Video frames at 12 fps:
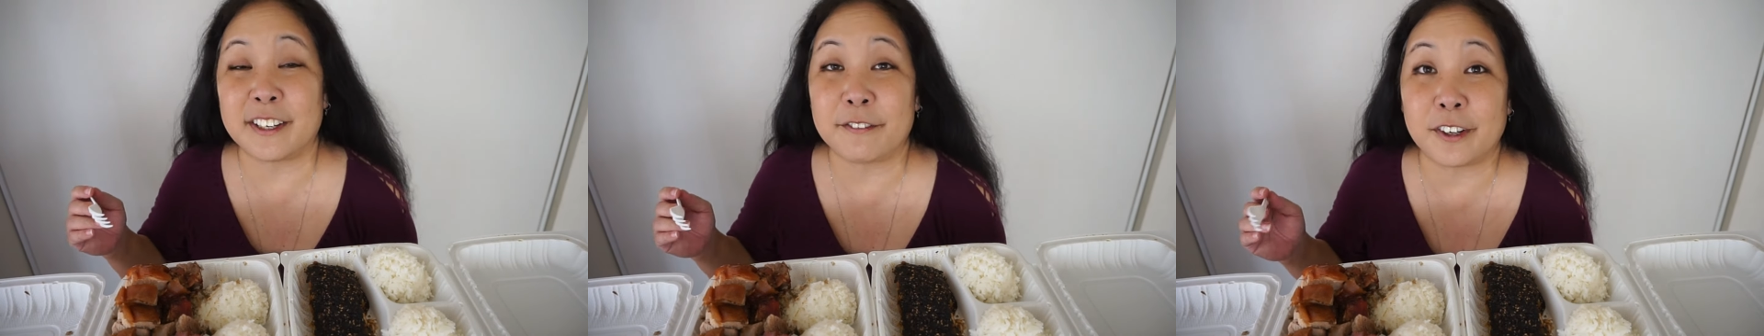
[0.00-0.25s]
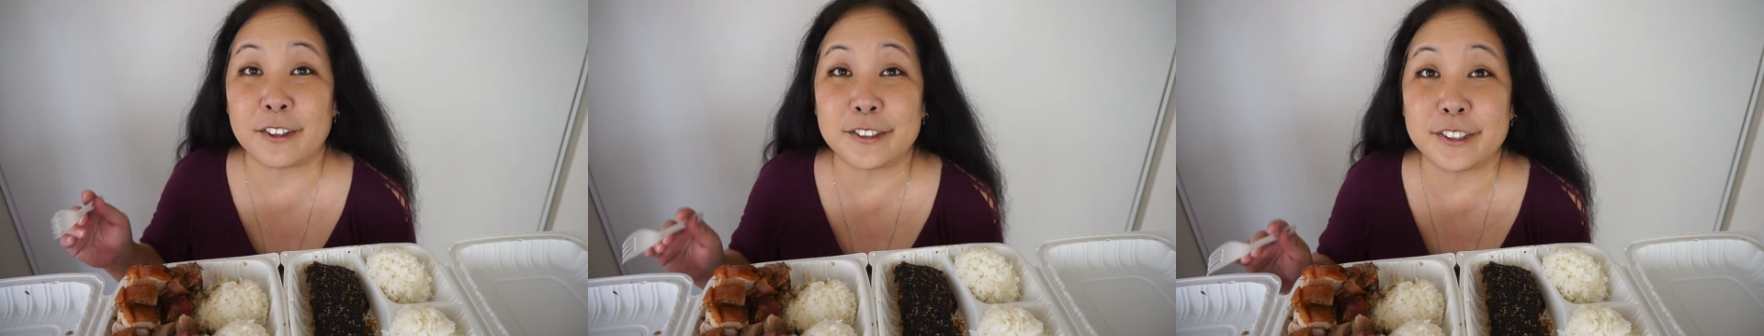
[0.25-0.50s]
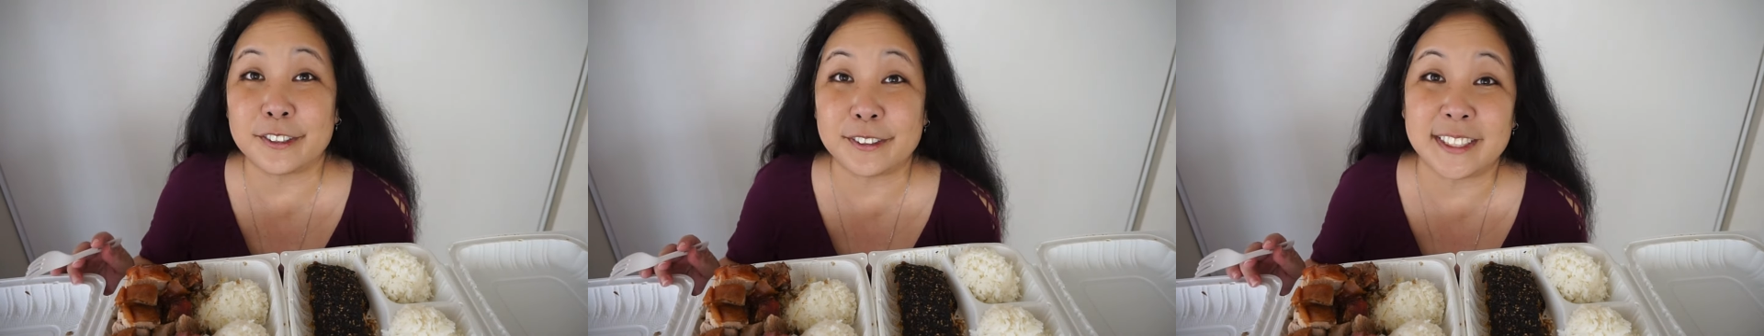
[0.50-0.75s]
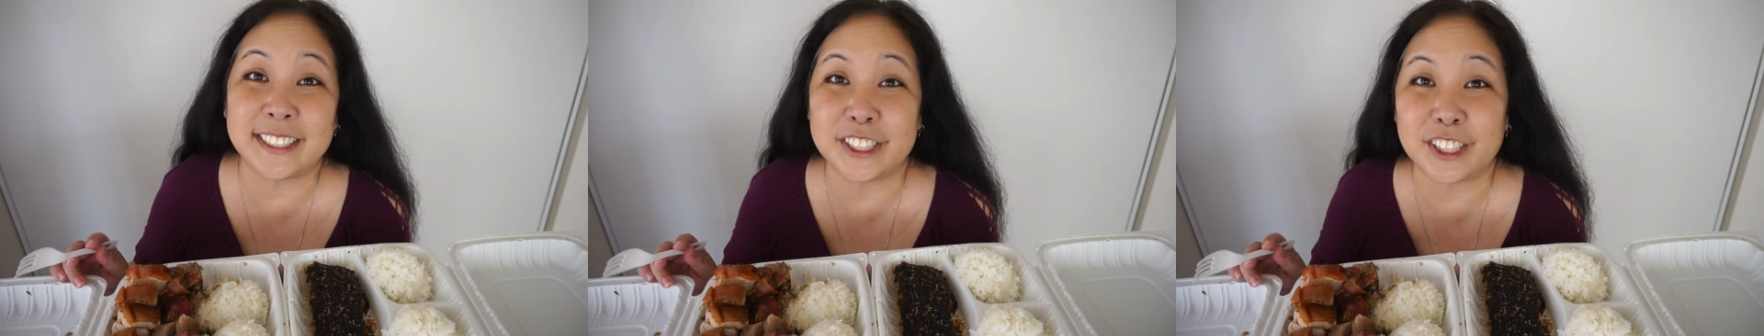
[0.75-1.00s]
If you don't know,
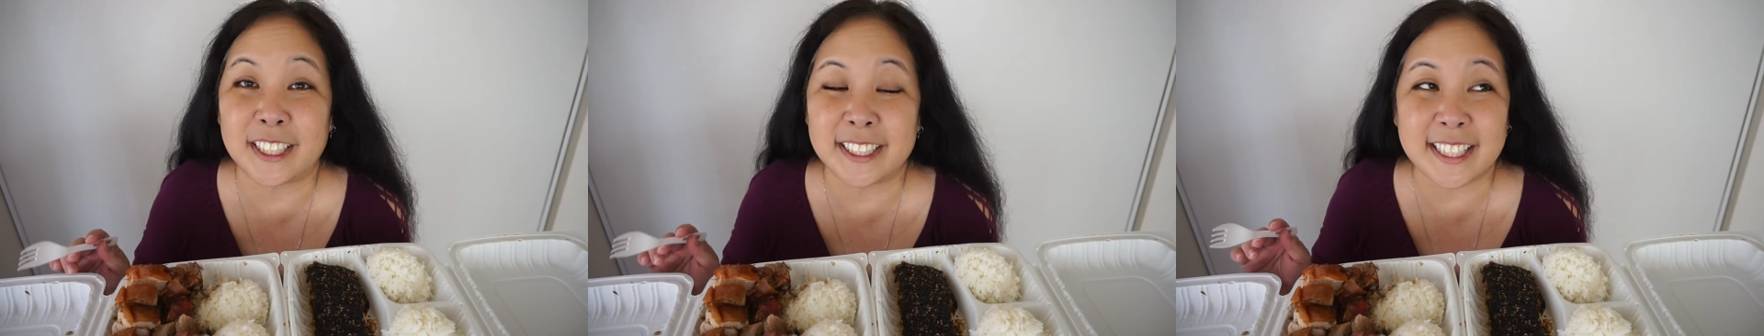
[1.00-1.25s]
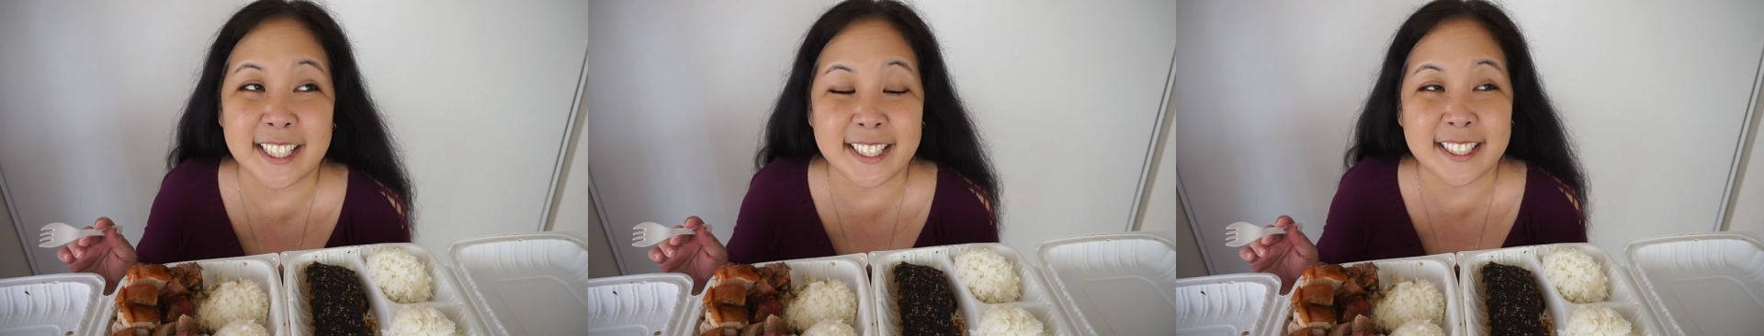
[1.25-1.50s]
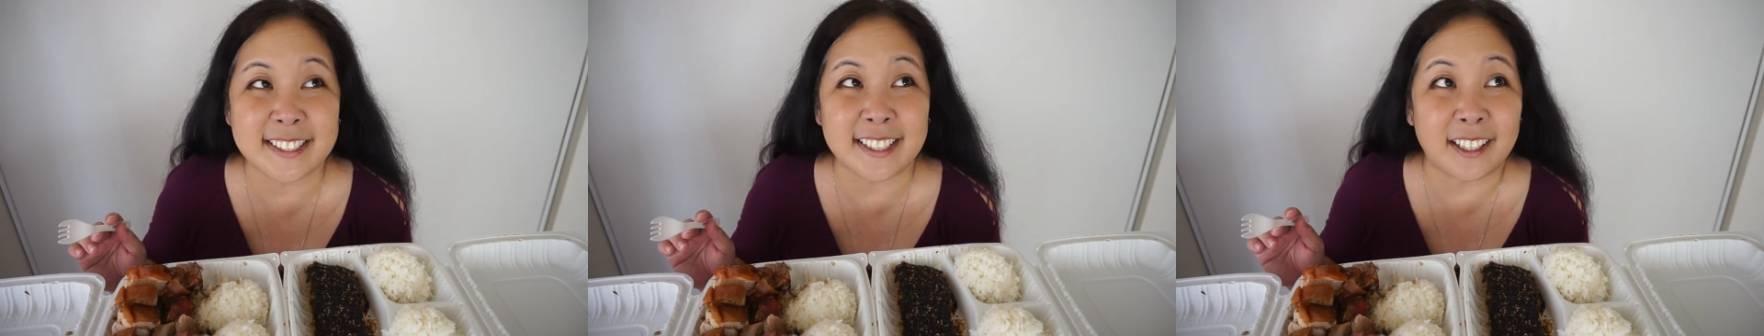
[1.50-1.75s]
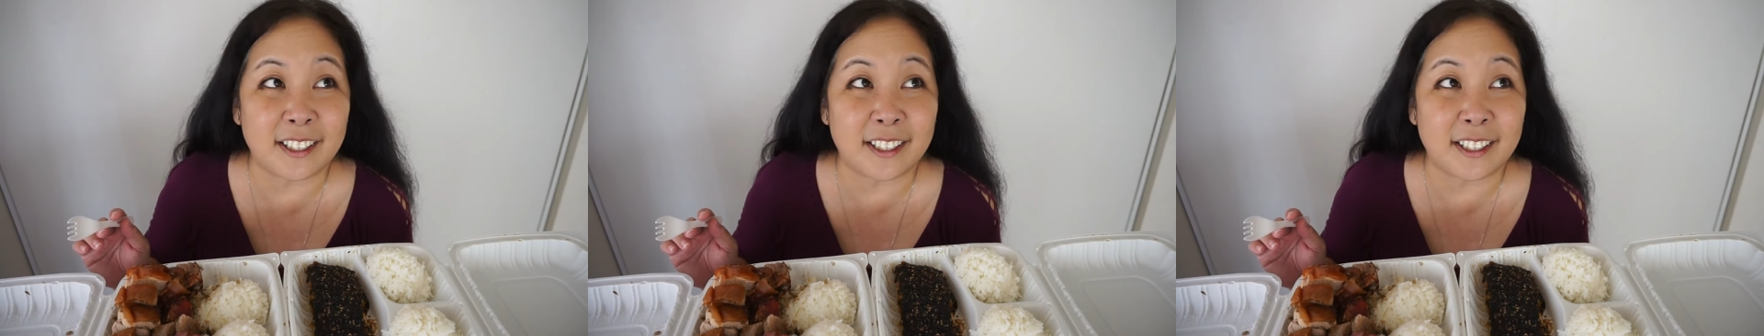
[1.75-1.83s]
lechon is